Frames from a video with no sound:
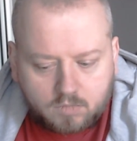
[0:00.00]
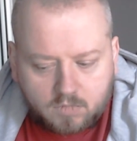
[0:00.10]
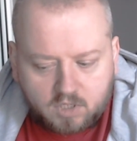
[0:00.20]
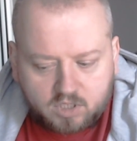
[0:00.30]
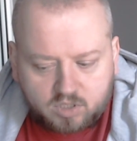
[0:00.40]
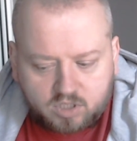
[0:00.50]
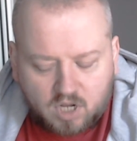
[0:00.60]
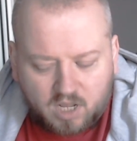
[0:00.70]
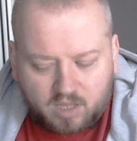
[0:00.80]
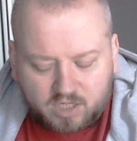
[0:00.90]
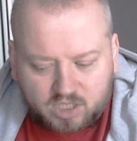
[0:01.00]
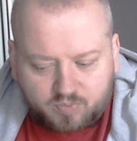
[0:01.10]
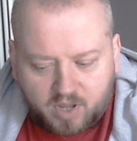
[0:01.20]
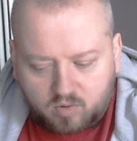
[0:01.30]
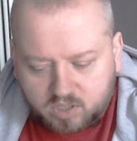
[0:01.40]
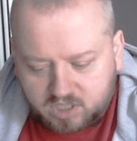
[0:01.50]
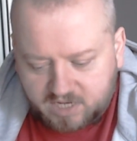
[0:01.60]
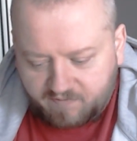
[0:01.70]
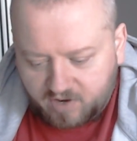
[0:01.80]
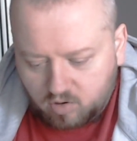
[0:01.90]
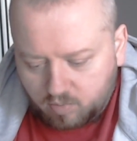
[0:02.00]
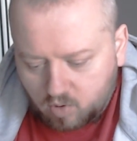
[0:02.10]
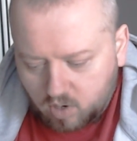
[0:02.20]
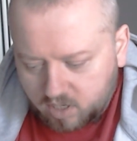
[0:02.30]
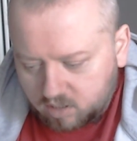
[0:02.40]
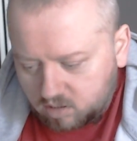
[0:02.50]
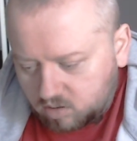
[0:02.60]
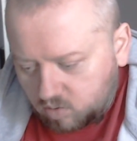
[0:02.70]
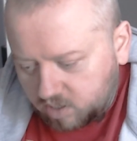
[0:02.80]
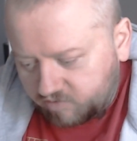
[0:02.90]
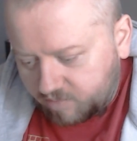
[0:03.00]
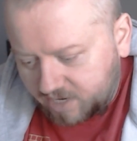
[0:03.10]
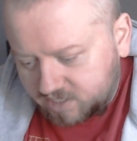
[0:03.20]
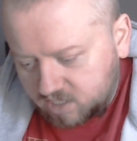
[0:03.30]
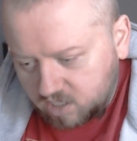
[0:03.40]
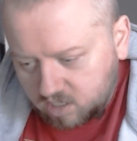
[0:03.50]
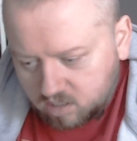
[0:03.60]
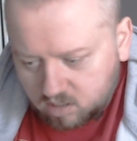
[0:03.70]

this I expect will stiffen it up quite dramatically.